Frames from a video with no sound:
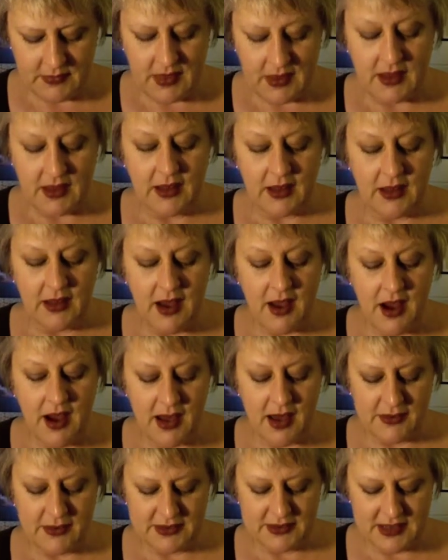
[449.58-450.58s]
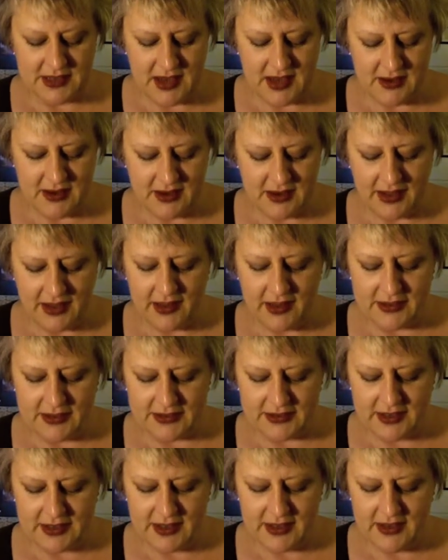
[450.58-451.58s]
A lot of sanding, Ella
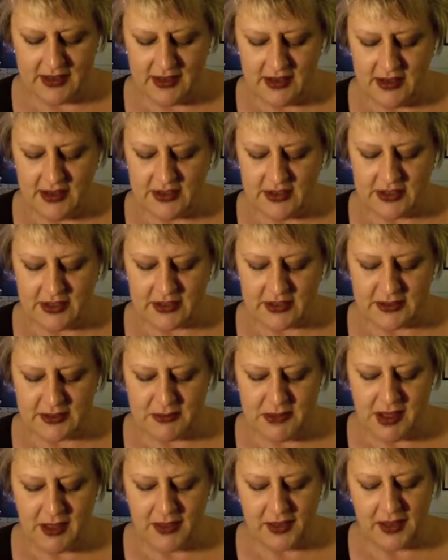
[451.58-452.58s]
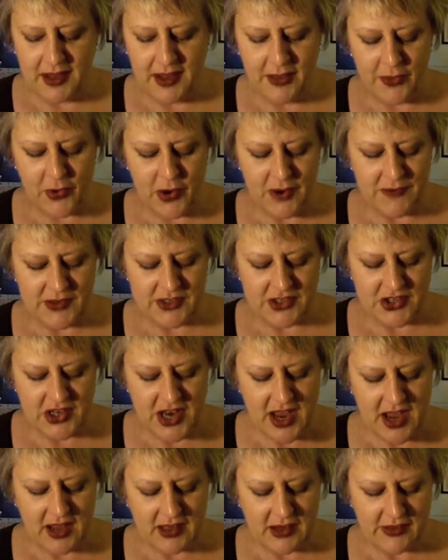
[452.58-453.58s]
said. She could smell the leather of his
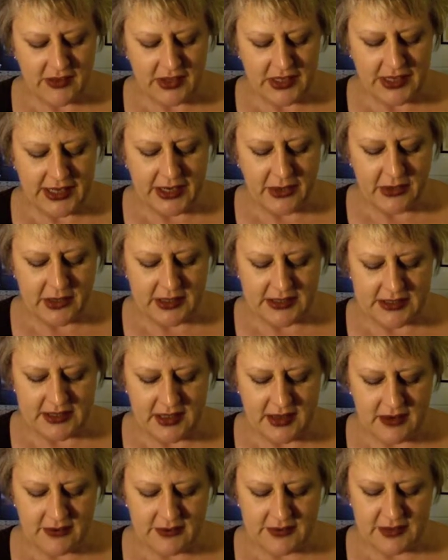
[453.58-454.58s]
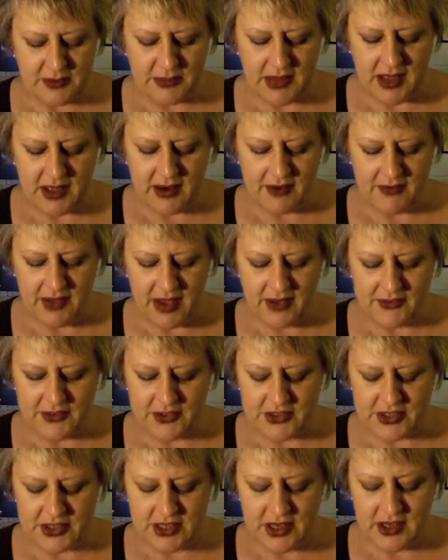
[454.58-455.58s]
jacket and the lingering scent of some kind of
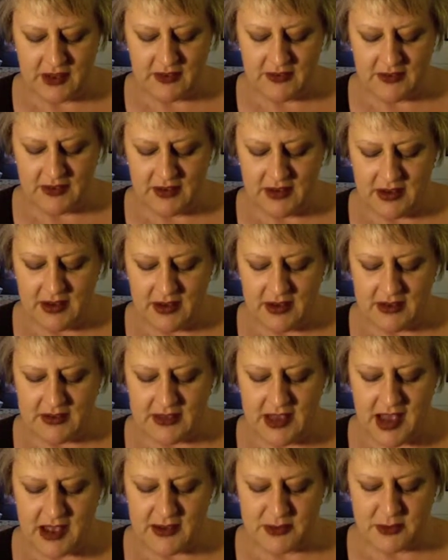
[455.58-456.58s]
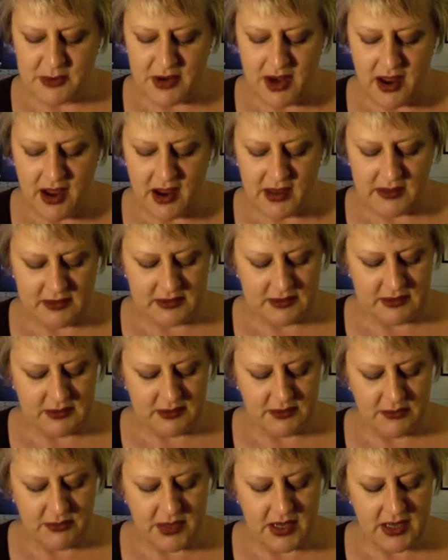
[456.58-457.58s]
aftershave. His hands were nice,
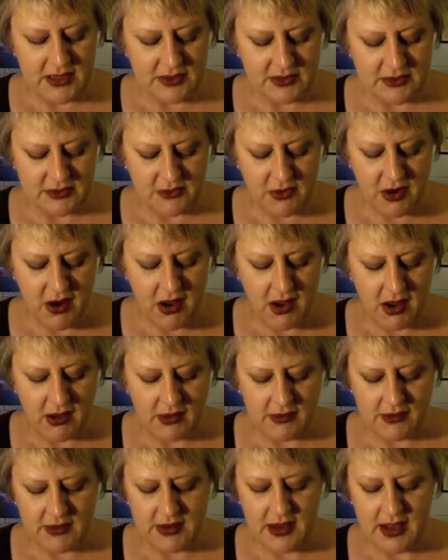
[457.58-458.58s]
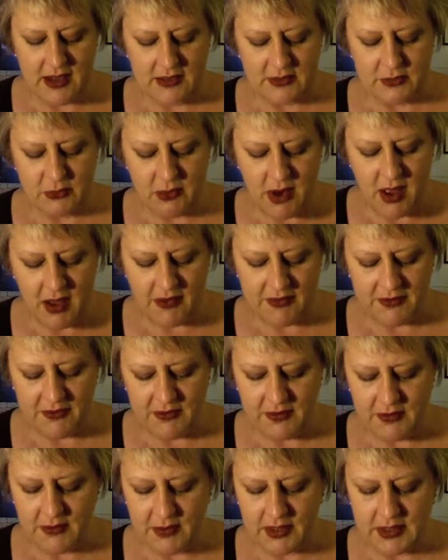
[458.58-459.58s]
big, strong, the nails rough,
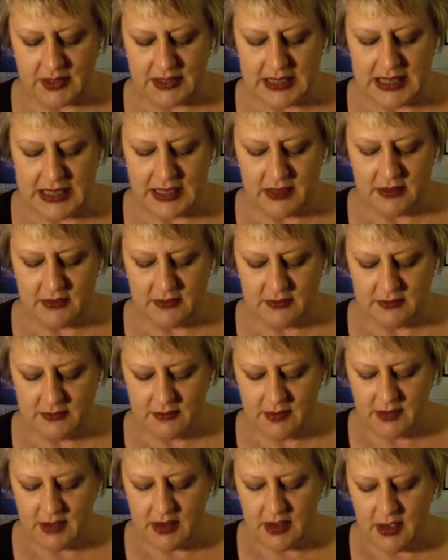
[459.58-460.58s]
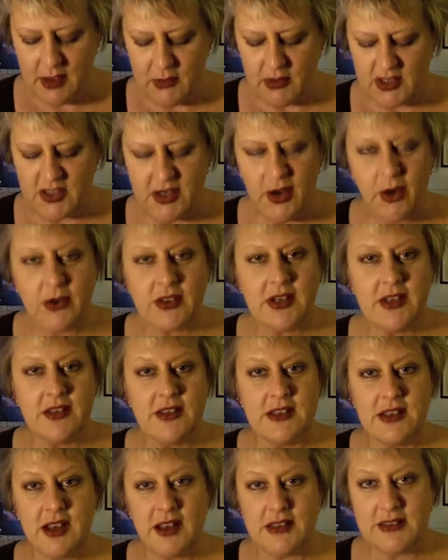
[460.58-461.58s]
but clean. He choked on the
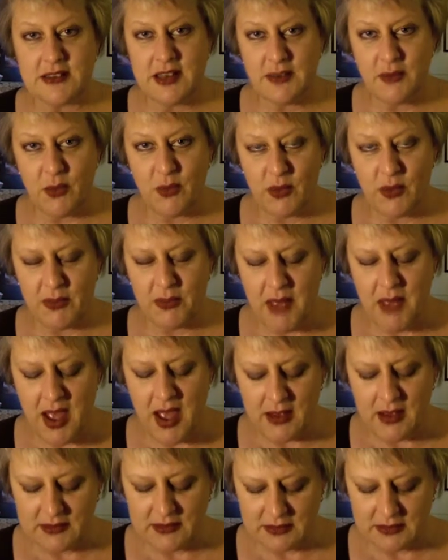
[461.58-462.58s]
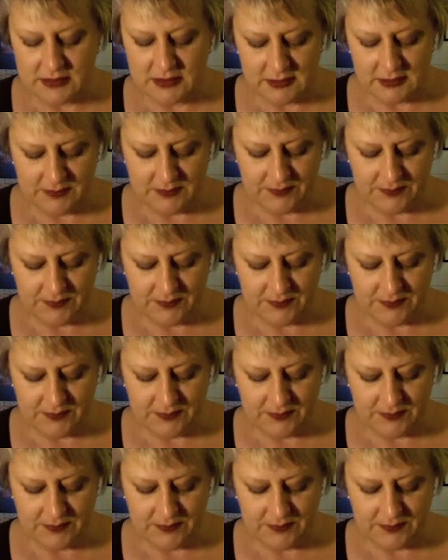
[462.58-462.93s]
dust even with masks.